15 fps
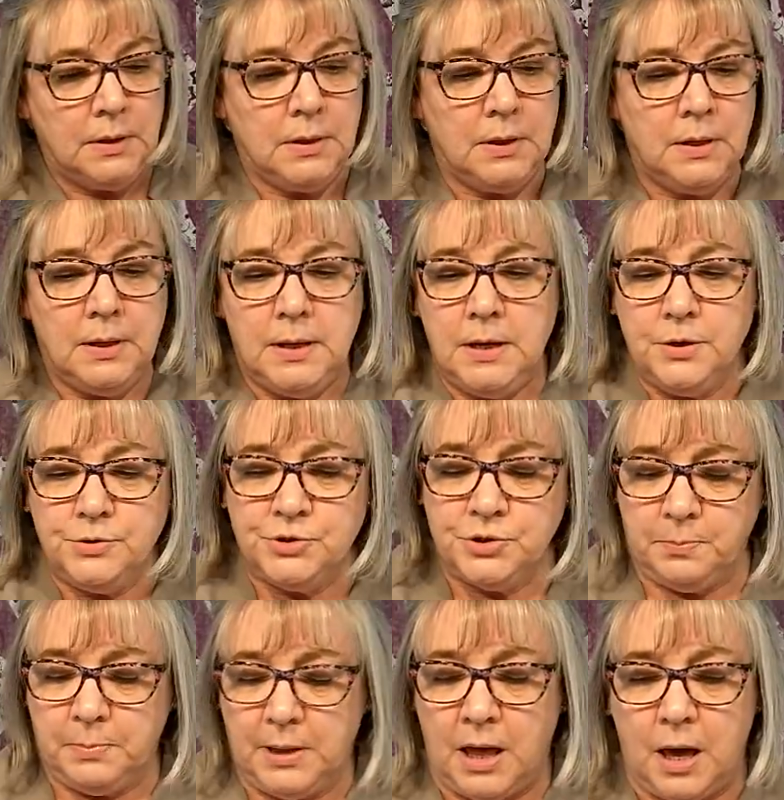here's your
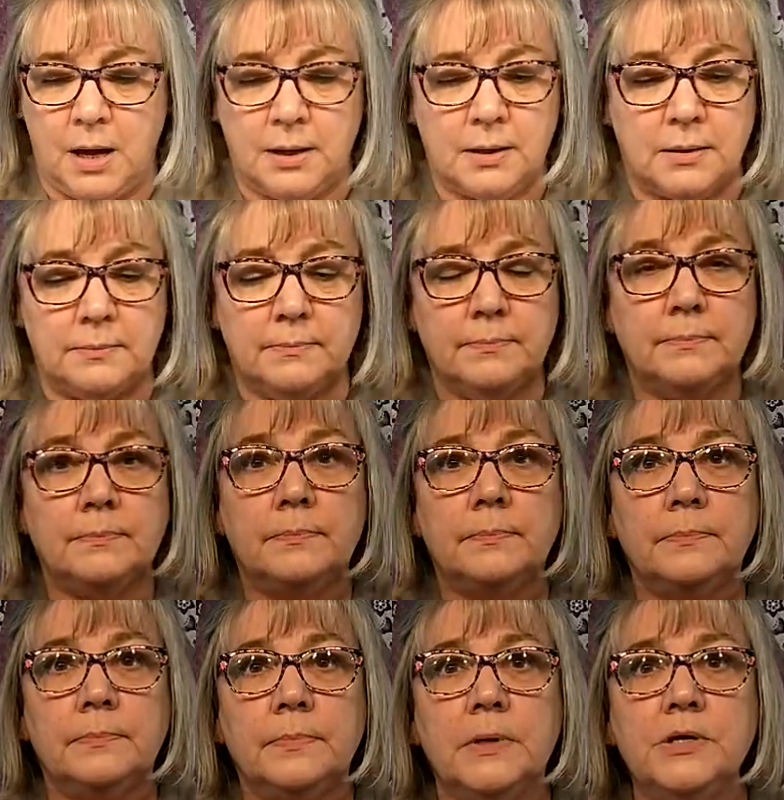block.
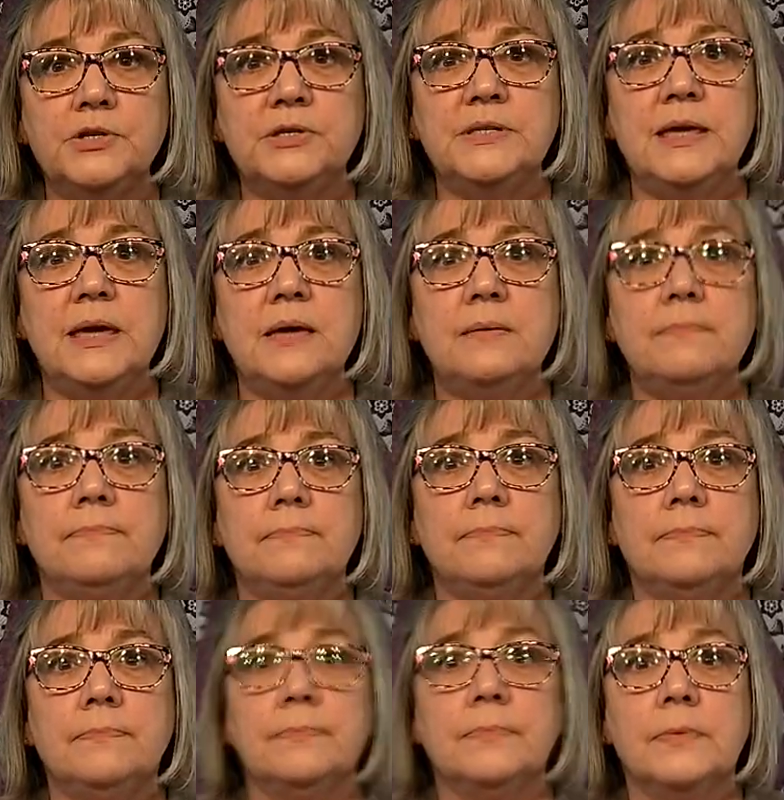Can you see it?
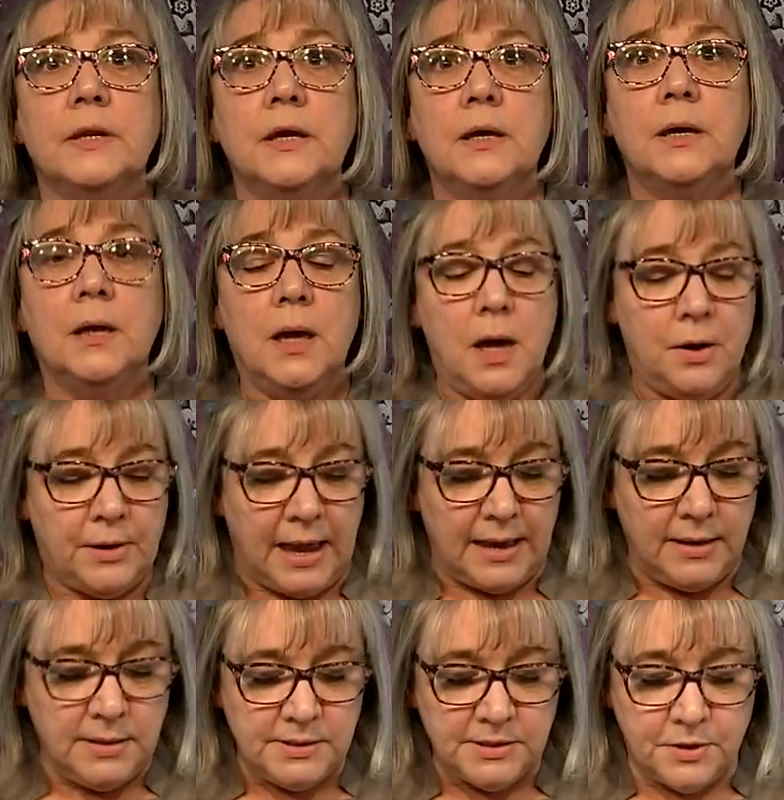Okay,
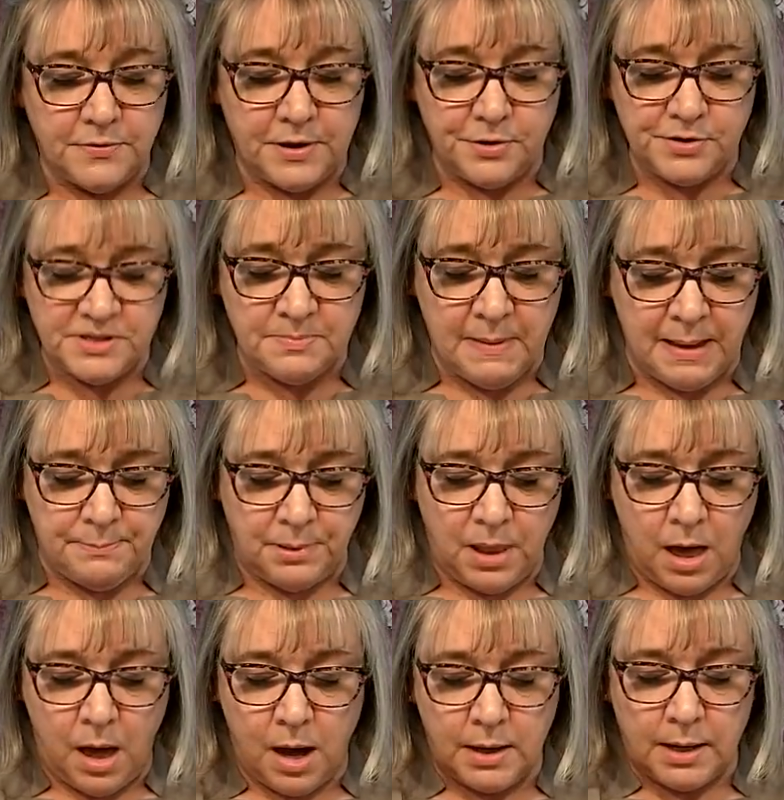so there's my block.
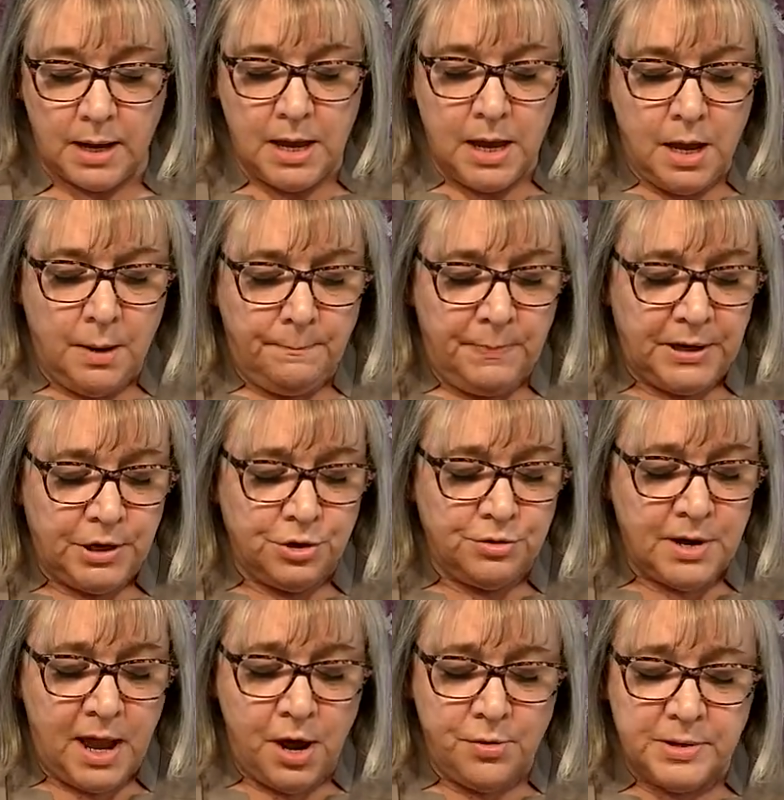But you
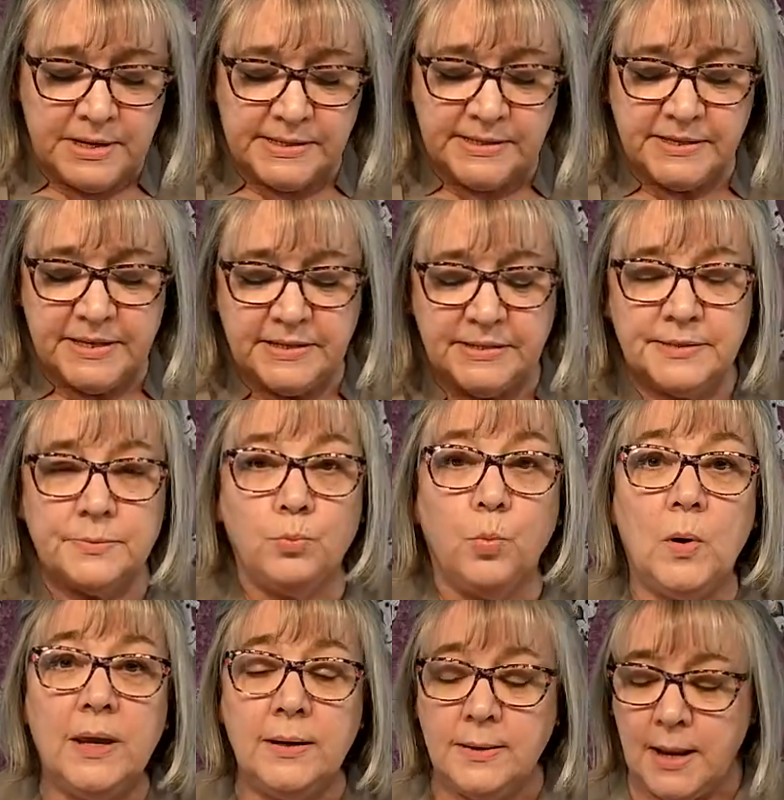notice this
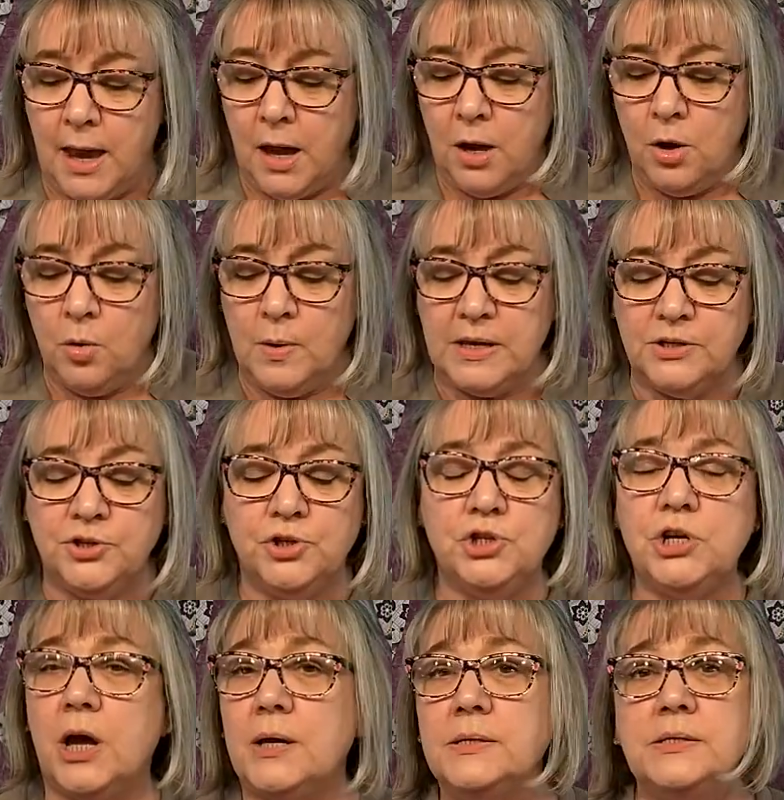window is
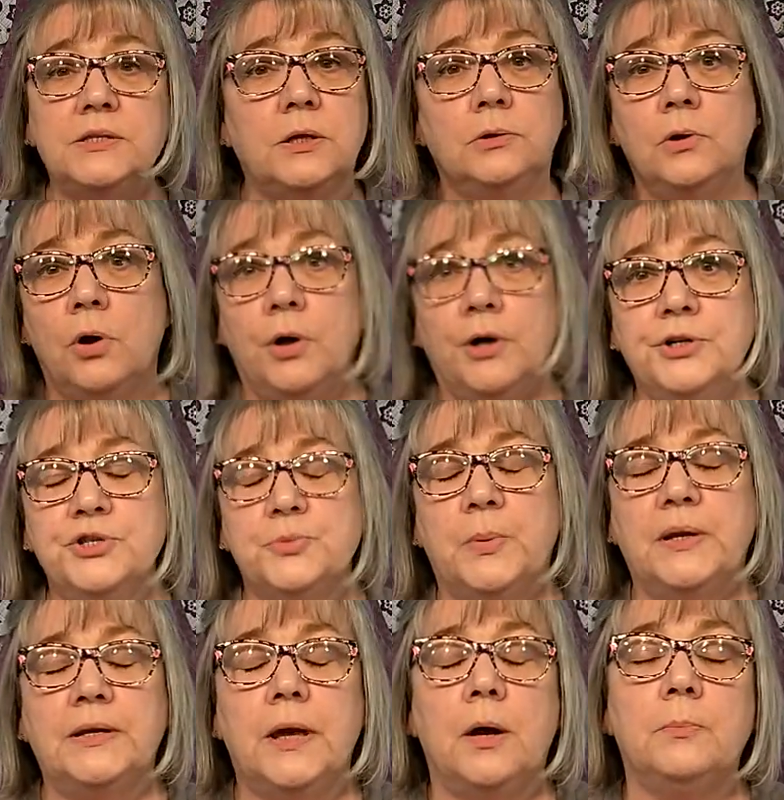just the large
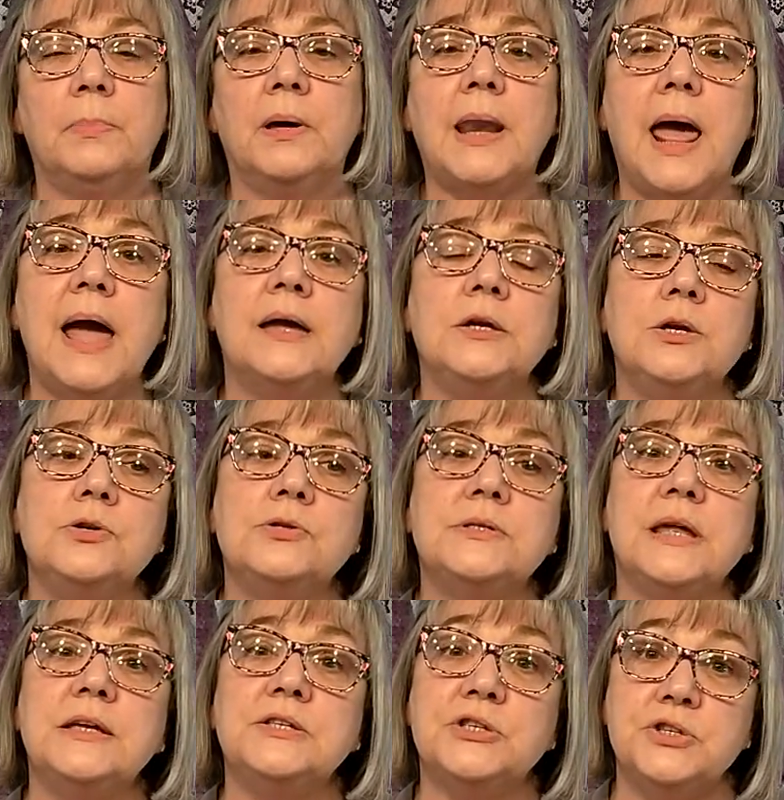window, but I used a
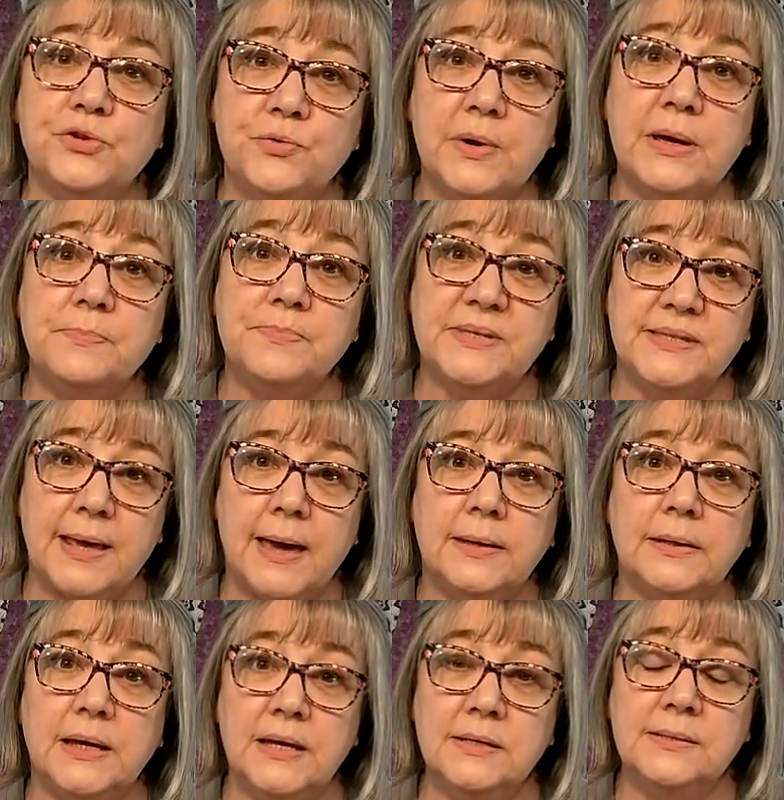strip set
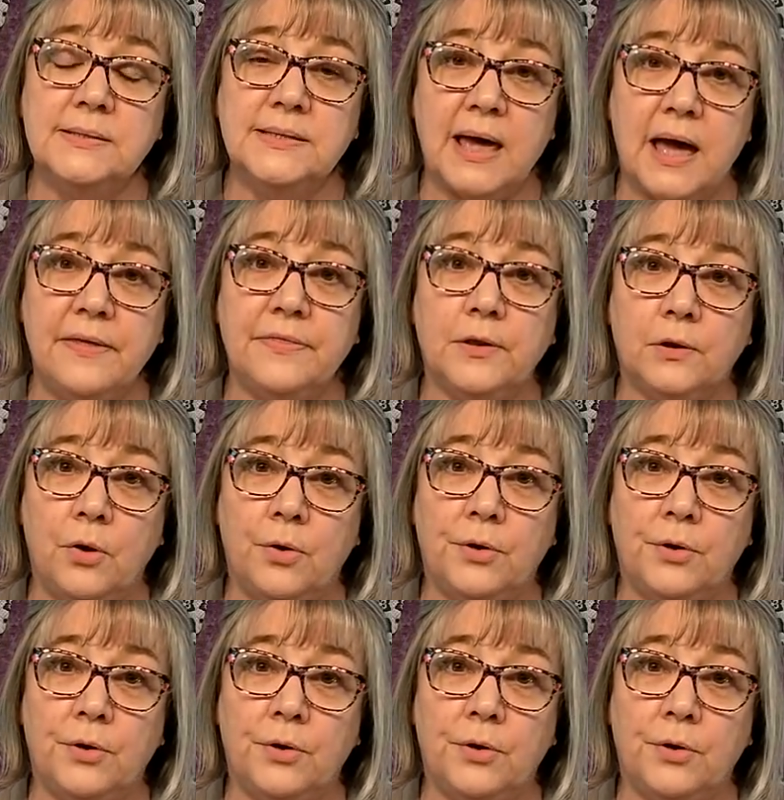inside the large